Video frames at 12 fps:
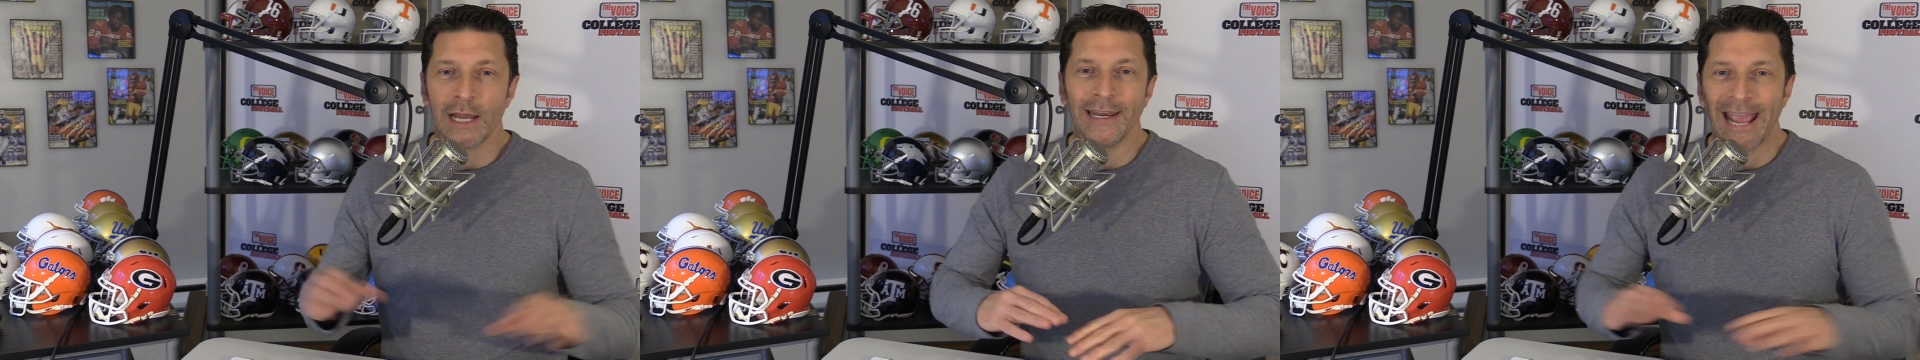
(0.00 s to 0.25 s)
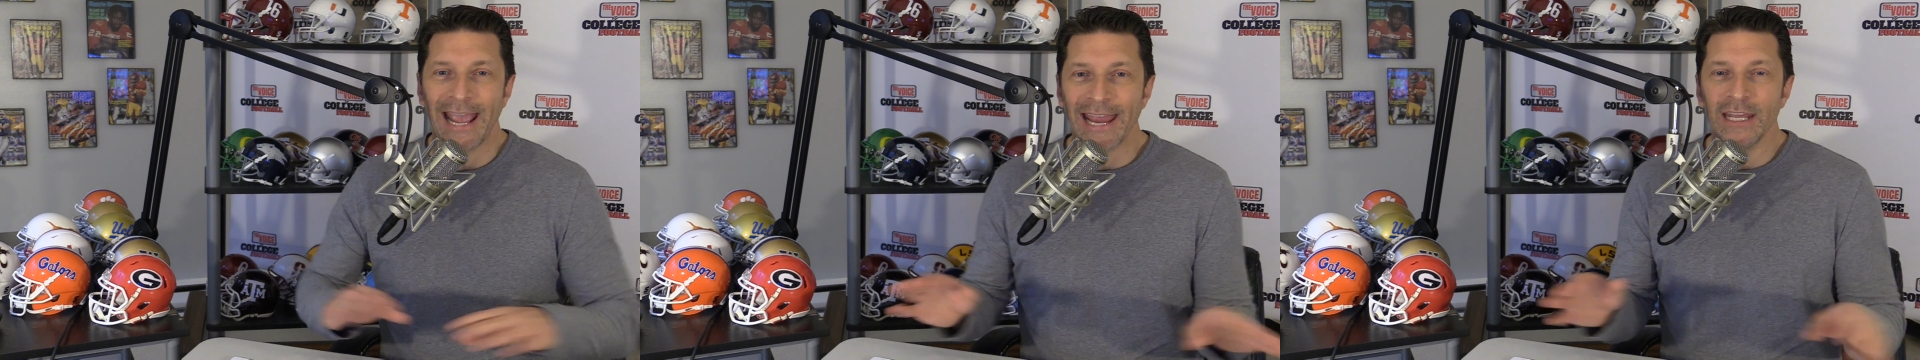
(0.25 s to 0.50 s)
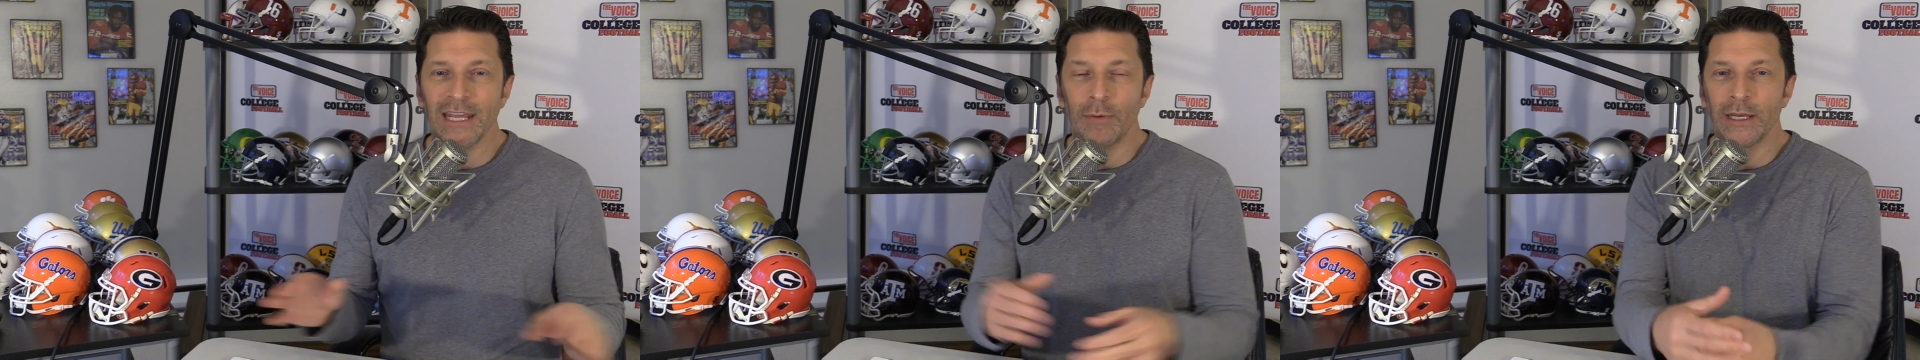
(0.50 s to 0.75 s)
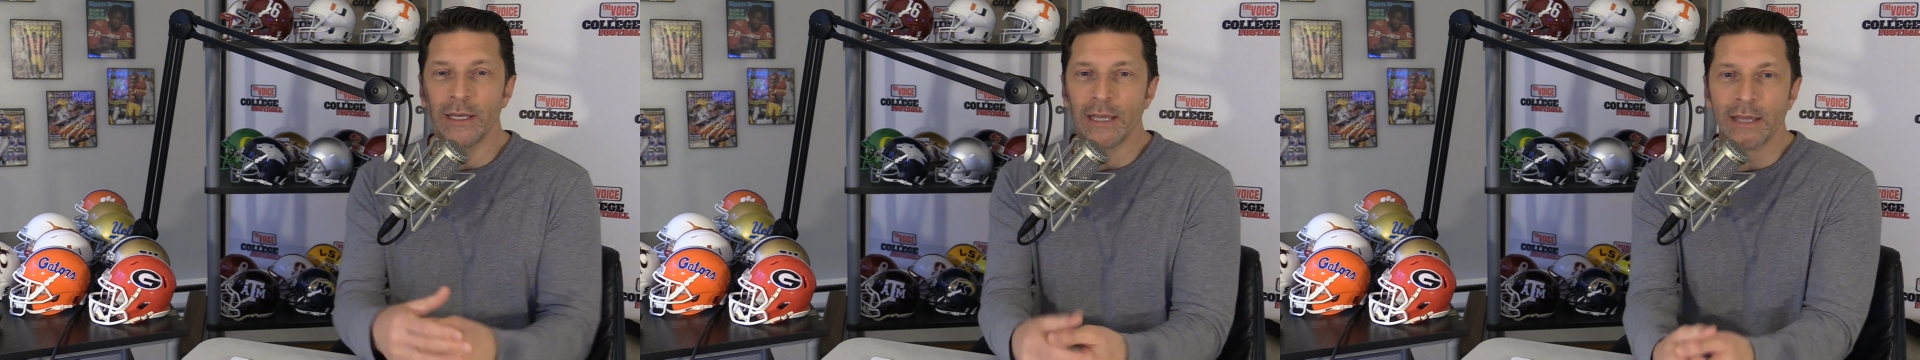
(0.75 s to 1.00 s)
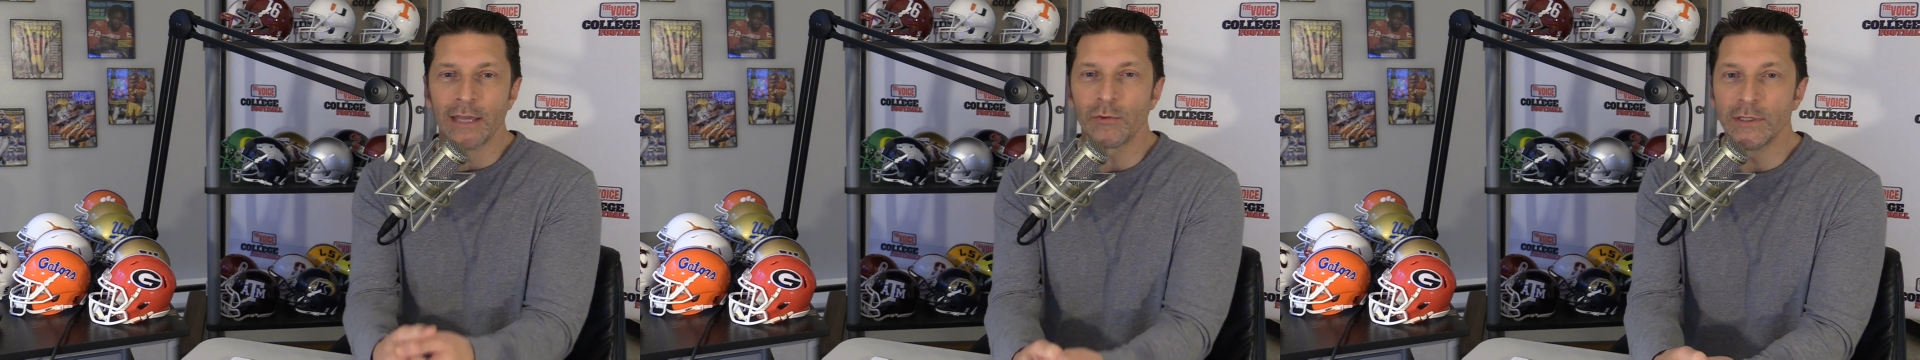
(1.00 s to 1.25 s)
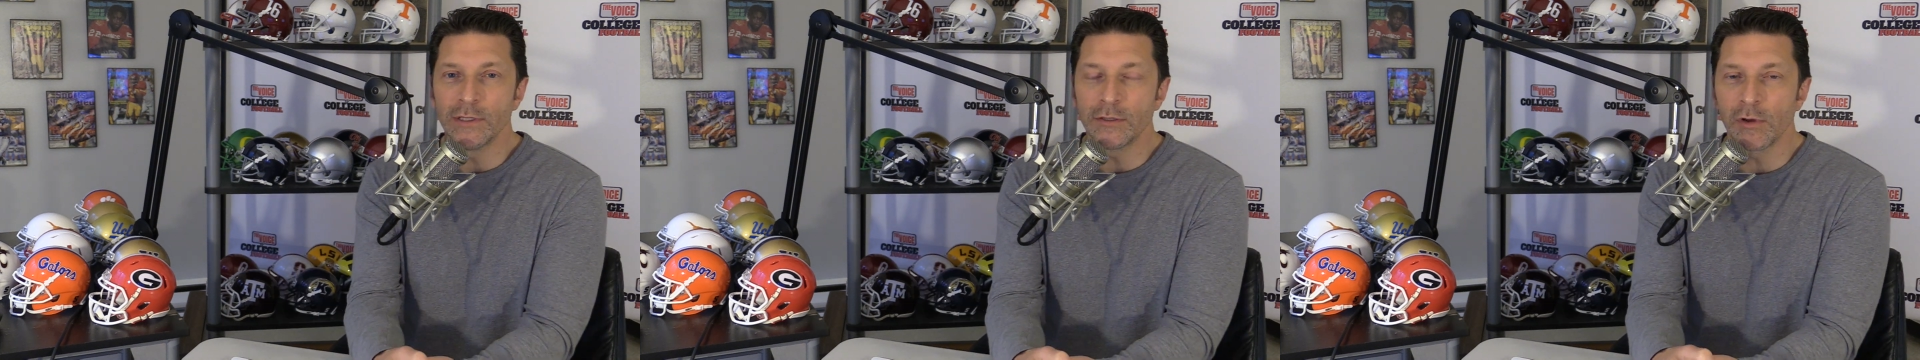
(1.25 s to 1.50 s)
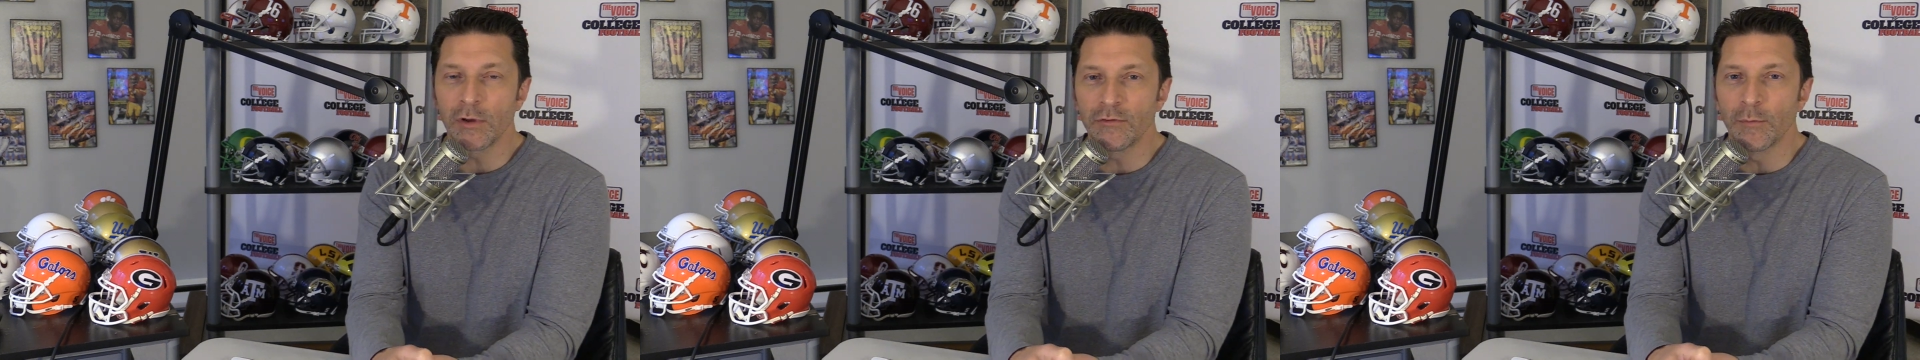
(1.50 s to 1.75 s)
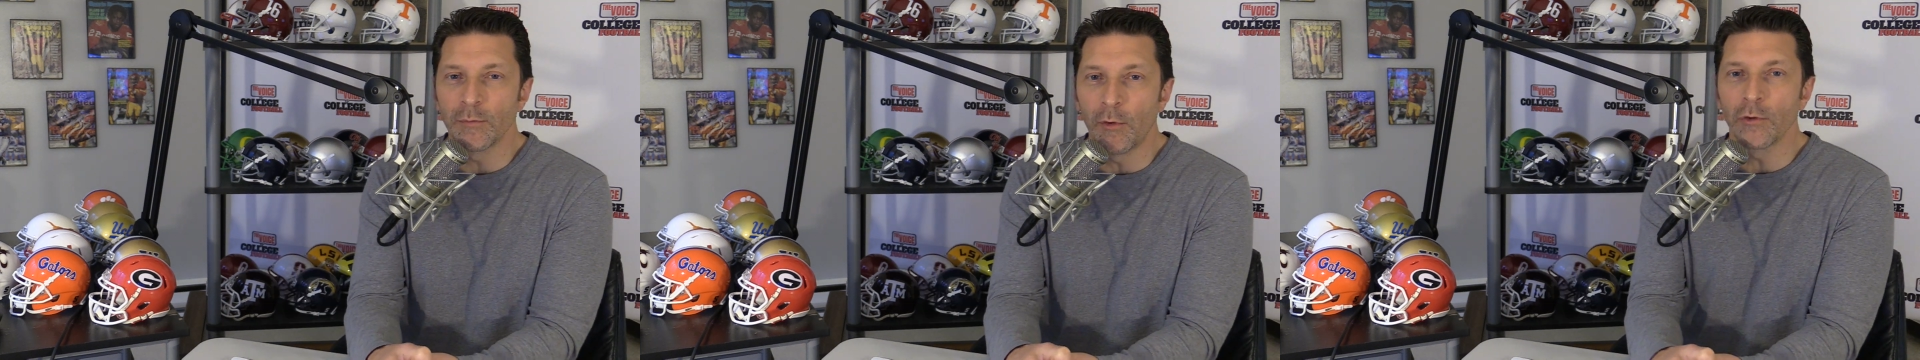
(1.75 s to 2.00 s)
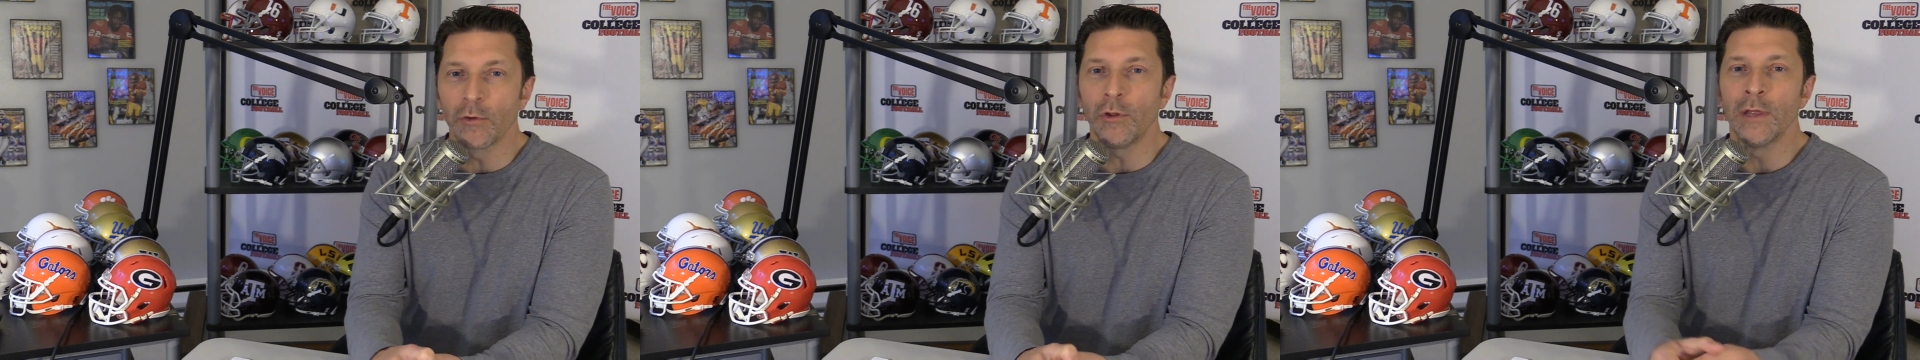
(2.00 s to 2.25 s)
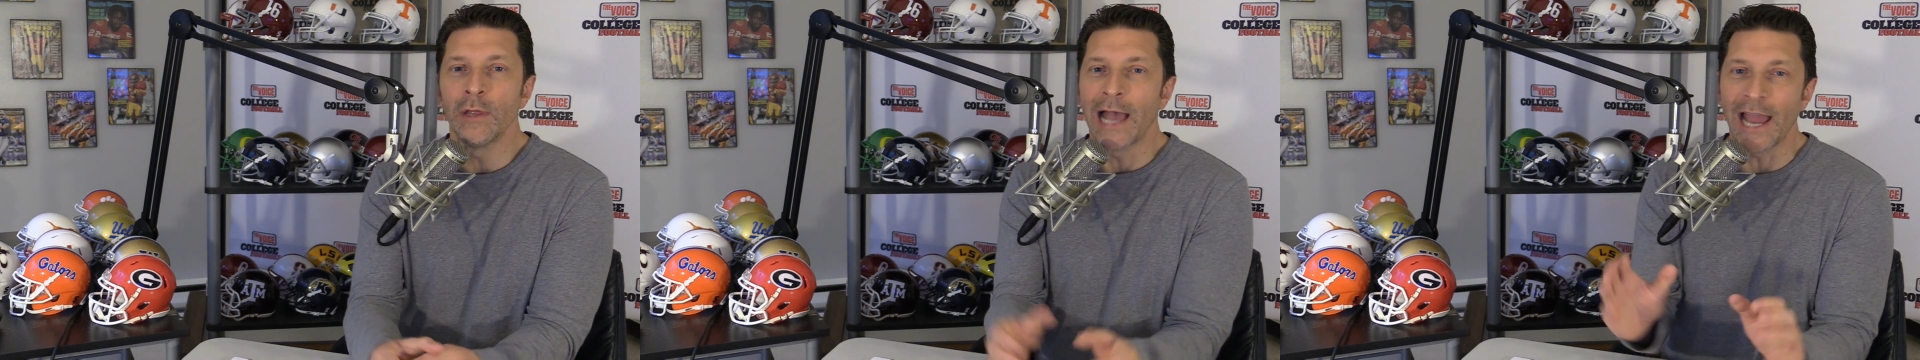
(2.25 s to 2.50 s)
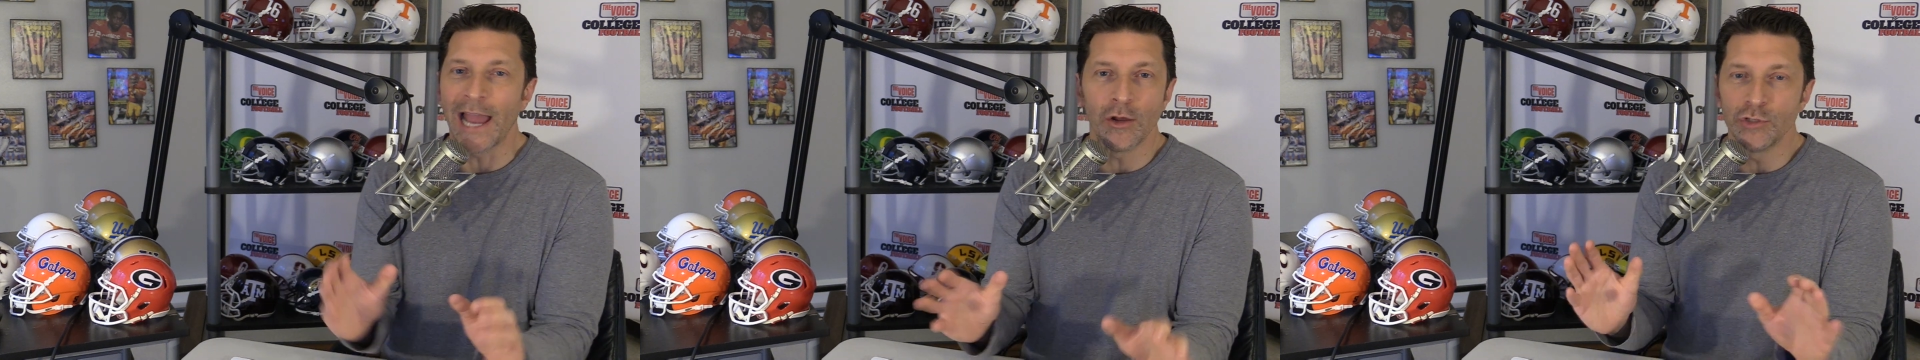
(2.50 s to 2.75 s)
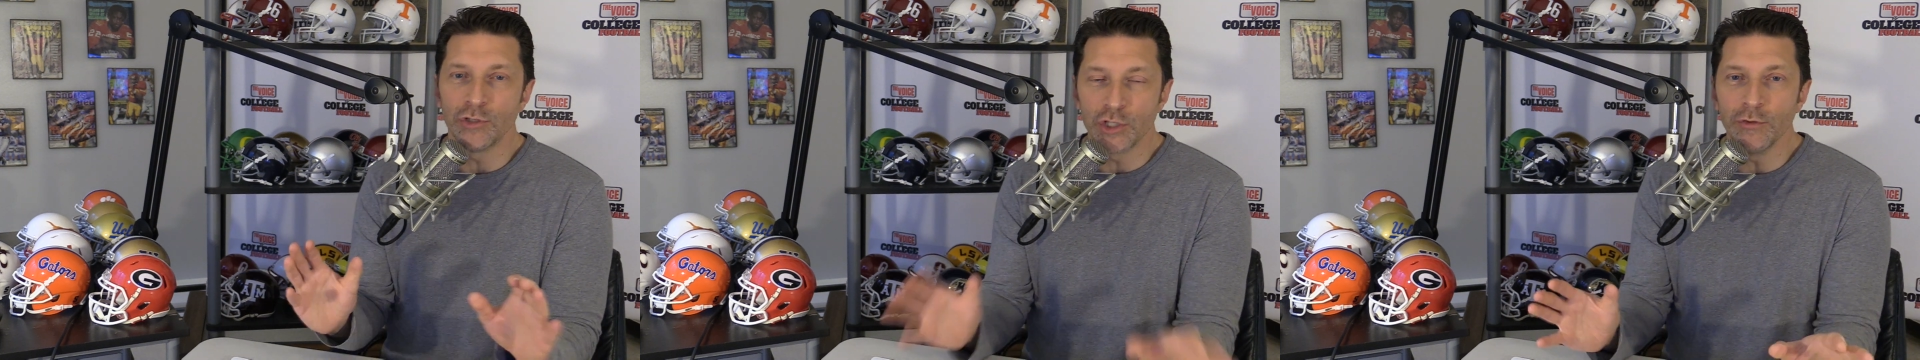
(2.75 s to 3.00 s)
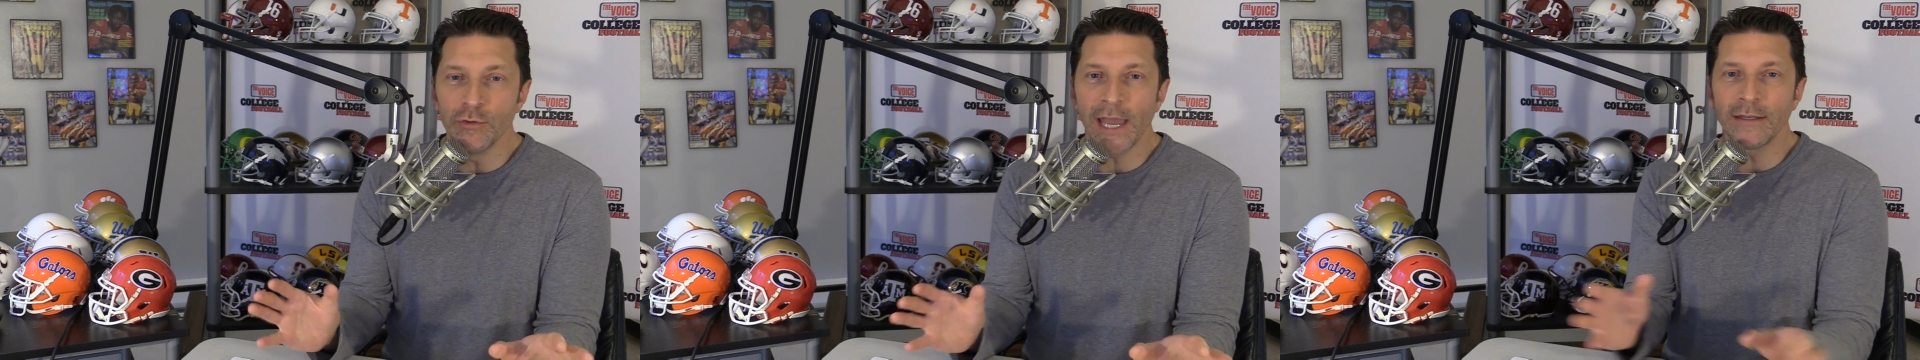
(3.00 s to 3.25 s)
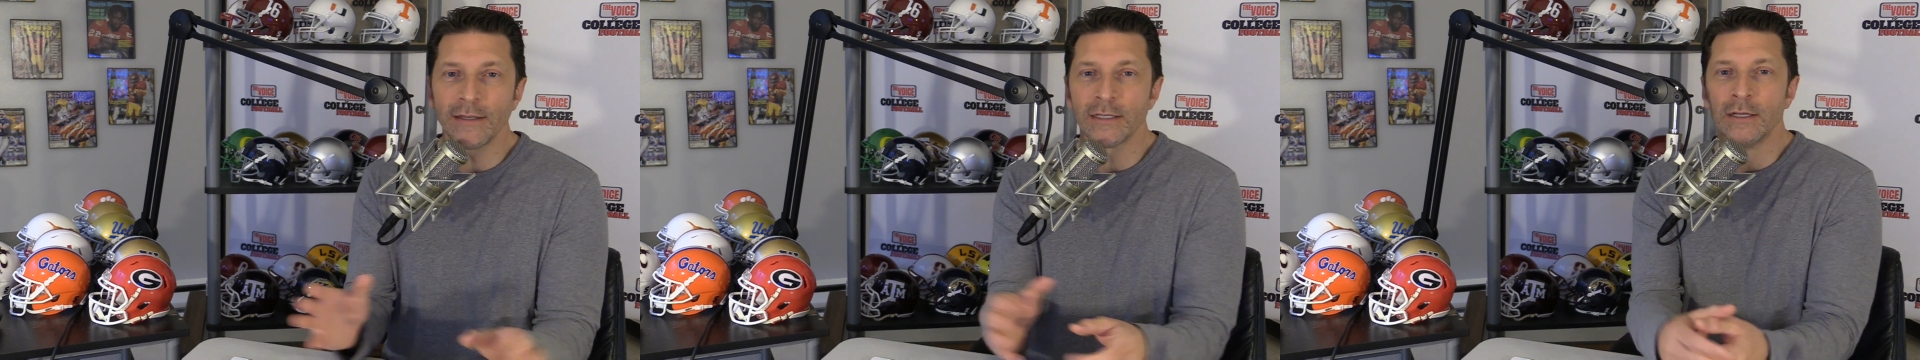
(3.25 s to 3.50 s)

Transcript: anybody entering the transfer portal. I don't do that.